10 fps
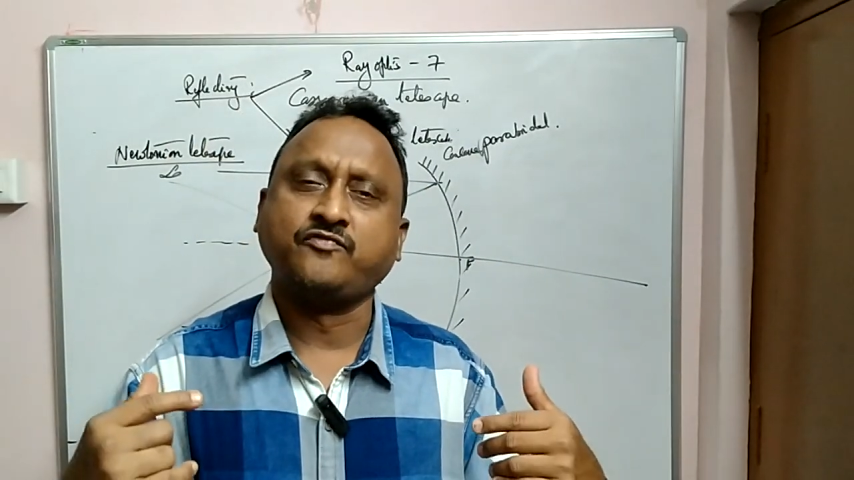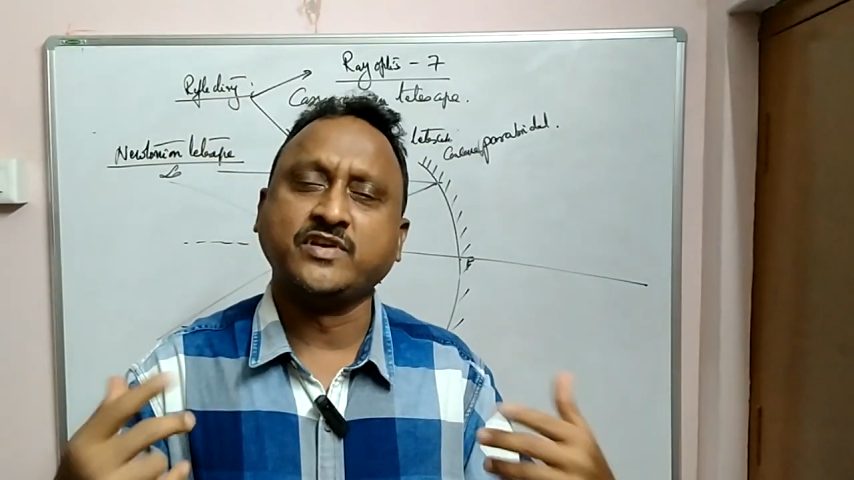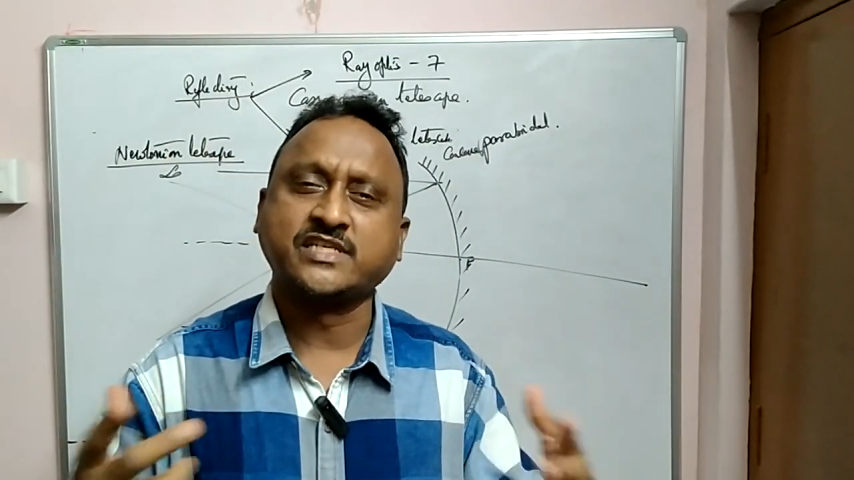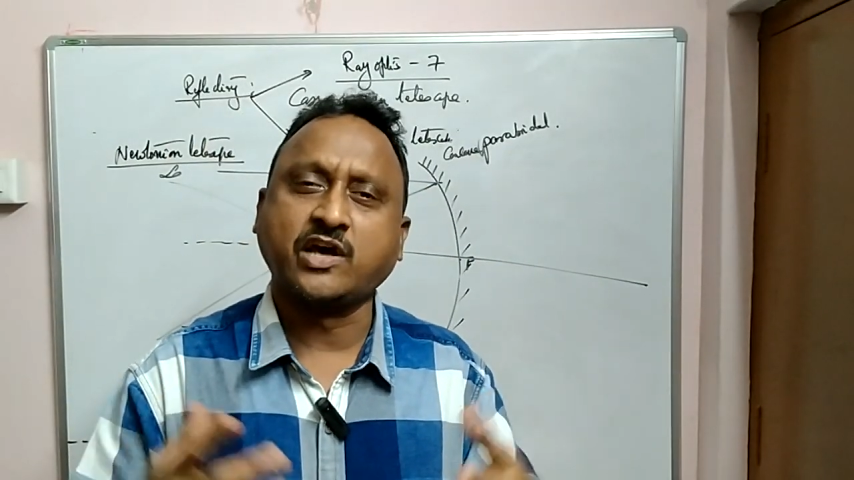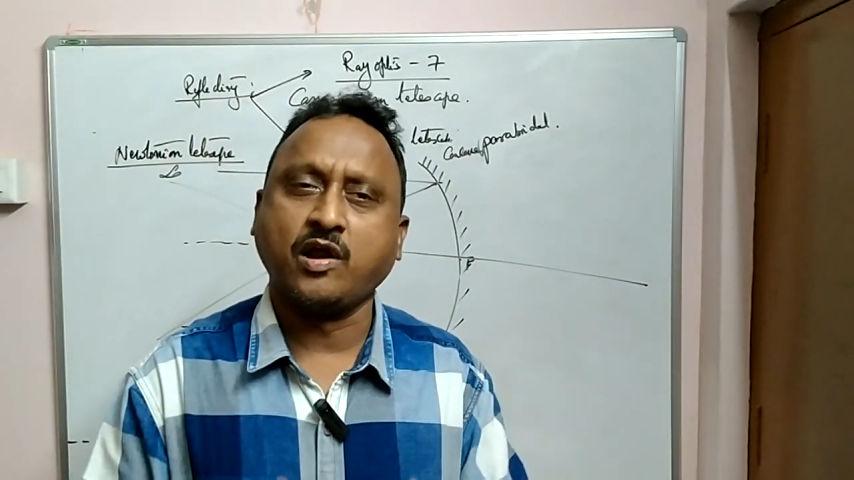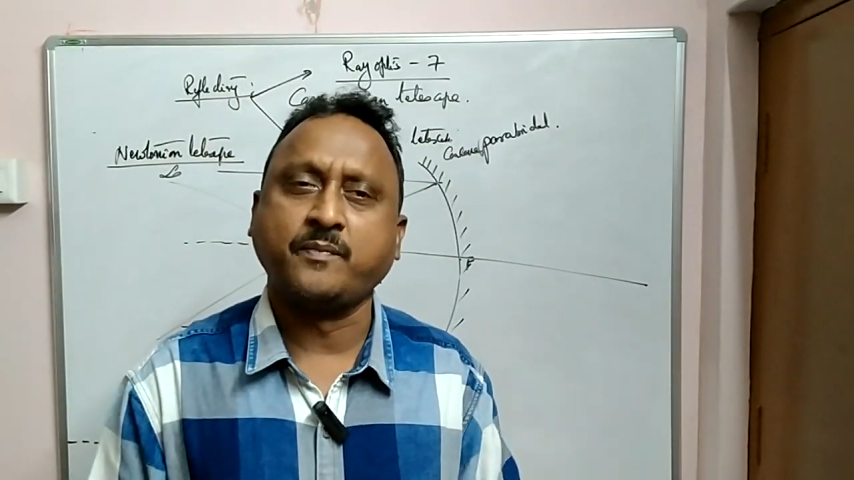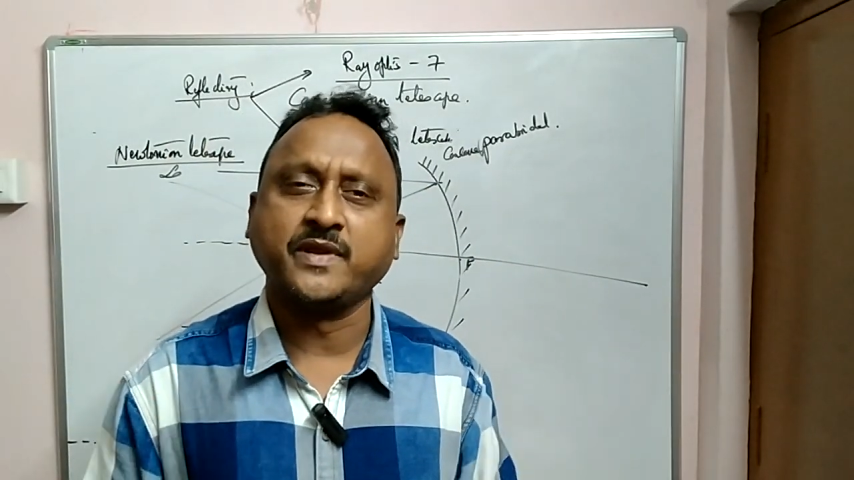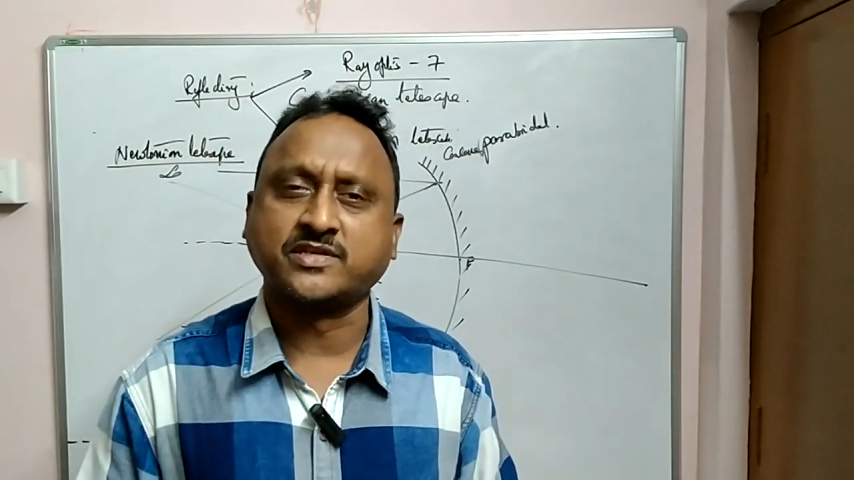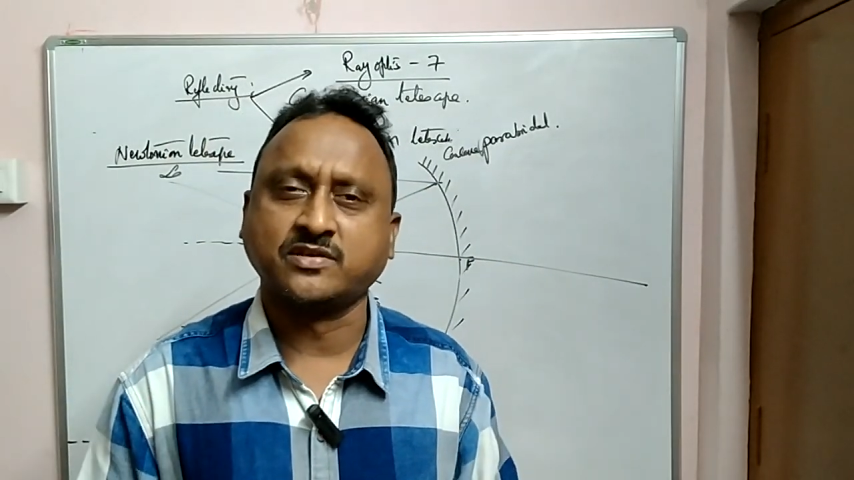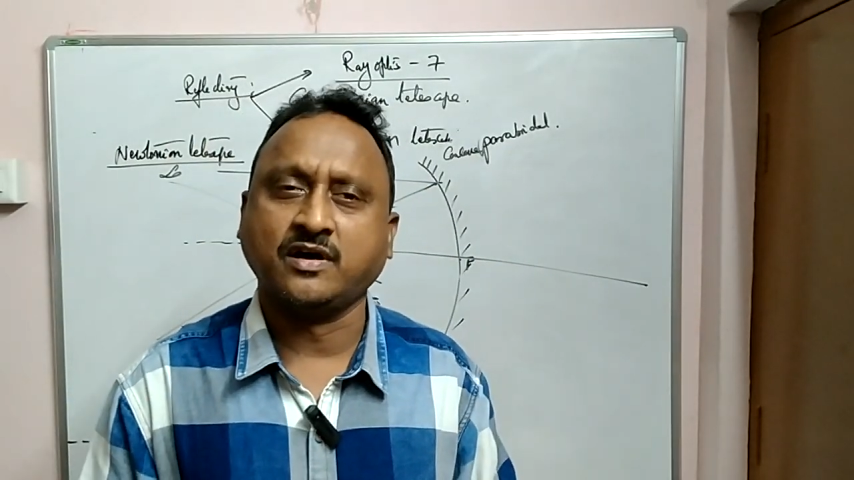physical
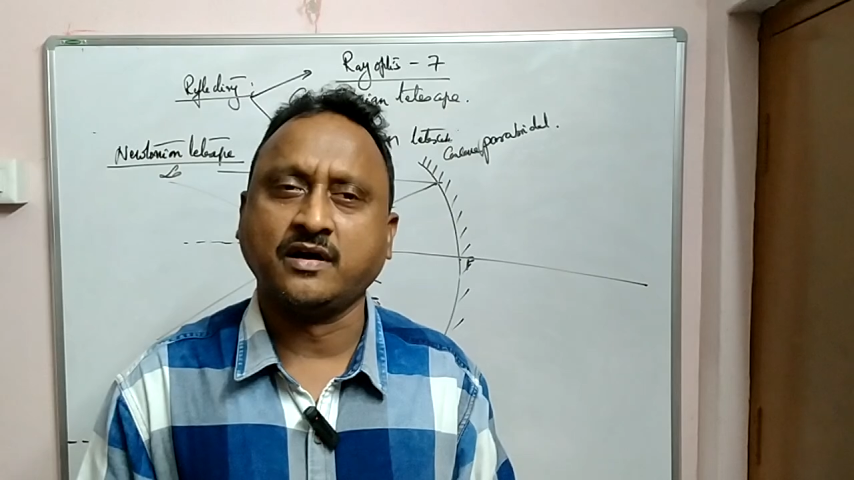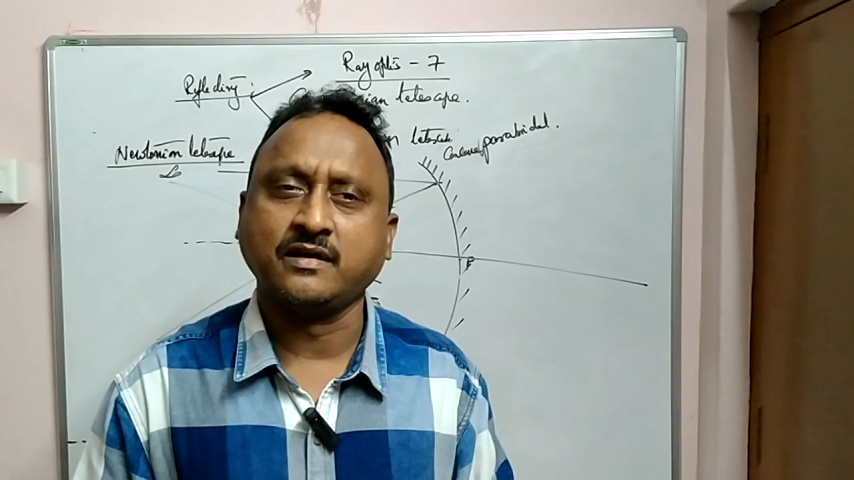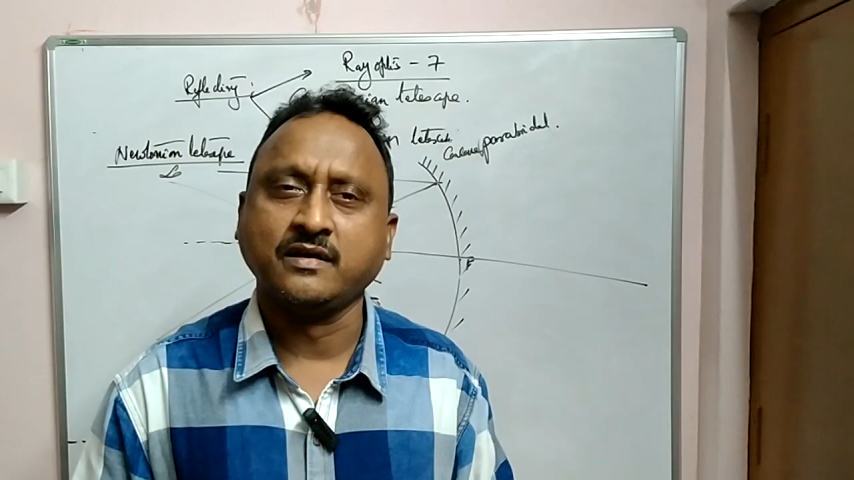optics or